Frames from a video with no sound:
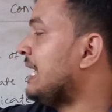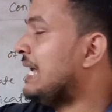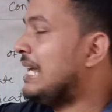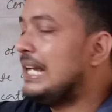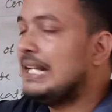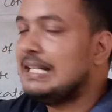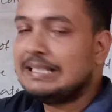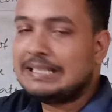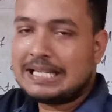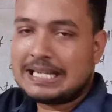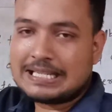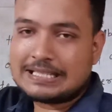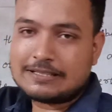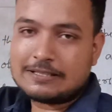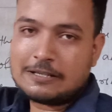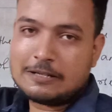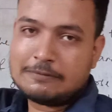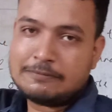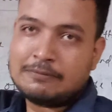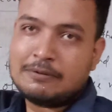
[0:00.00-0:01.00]
In case
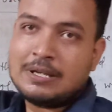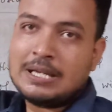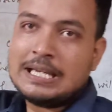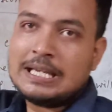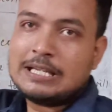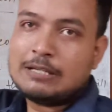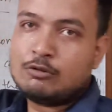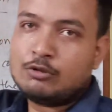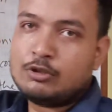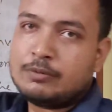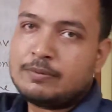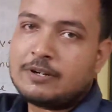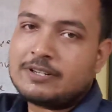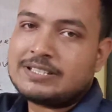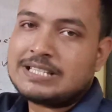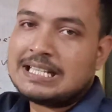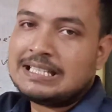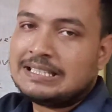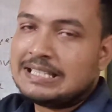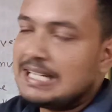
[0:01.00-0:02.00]
of
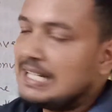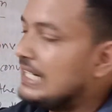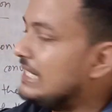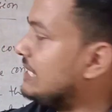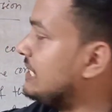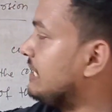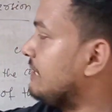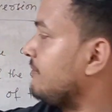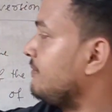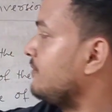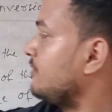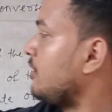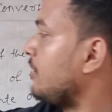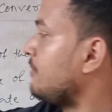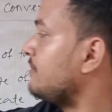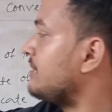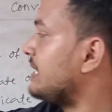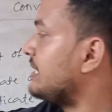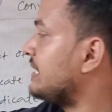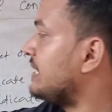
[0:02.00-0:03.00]
universal negative,
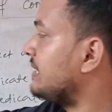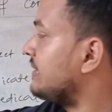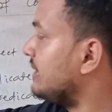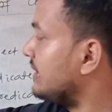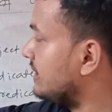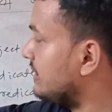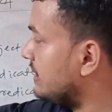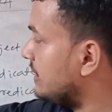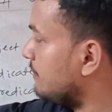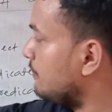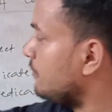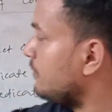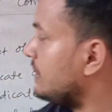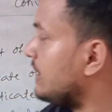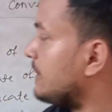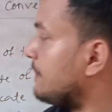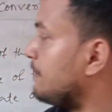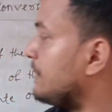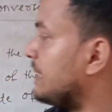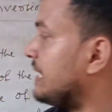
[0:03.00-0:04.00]
subject is
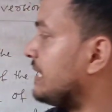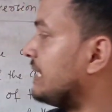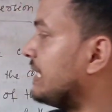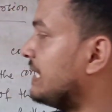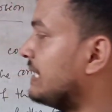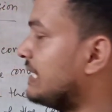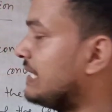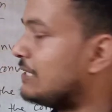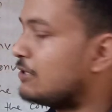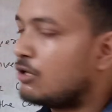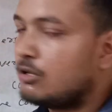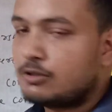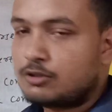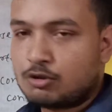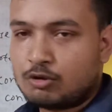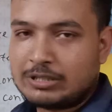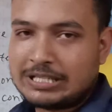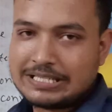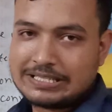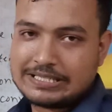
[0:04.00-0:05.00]
distributed, predicate is
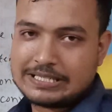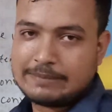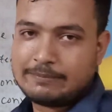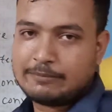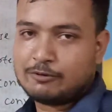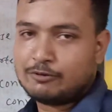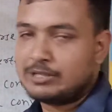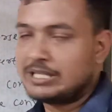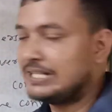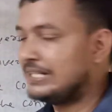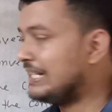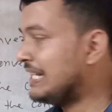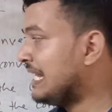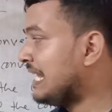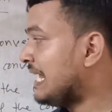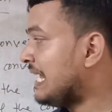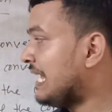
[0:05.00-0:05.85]
also distributed.